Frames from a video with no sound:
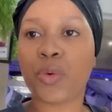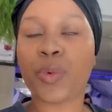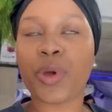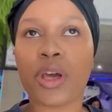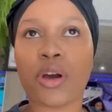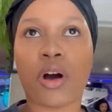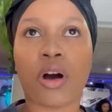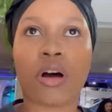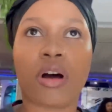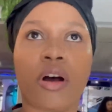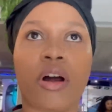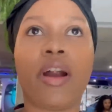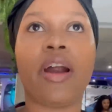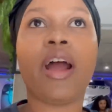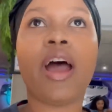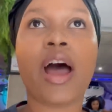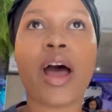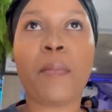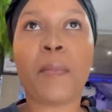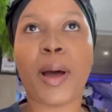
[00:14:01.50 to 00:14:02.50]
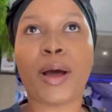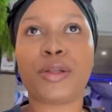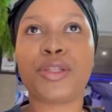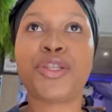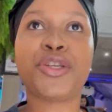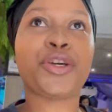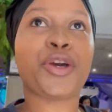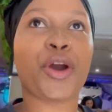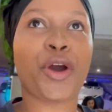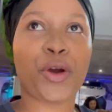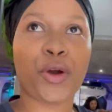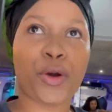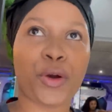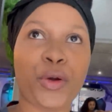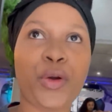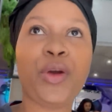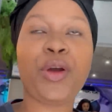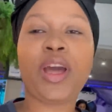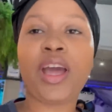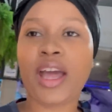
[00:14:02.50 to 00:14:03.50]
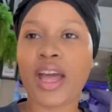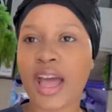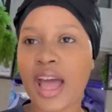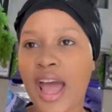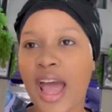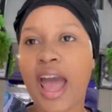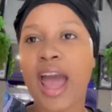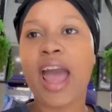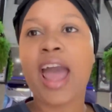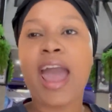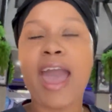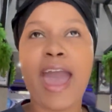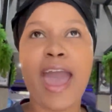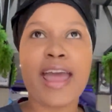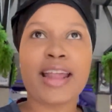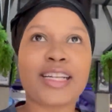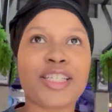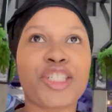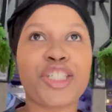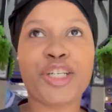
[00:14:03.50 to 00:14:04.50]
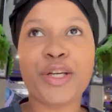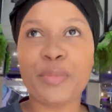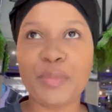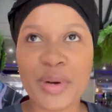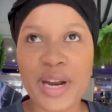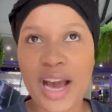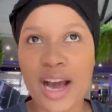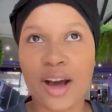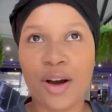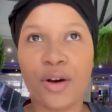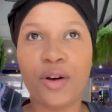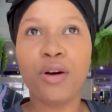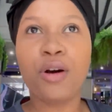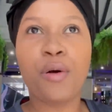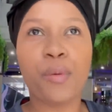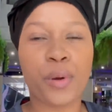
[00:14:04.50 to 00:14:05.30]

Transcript: we are about to go and gym now.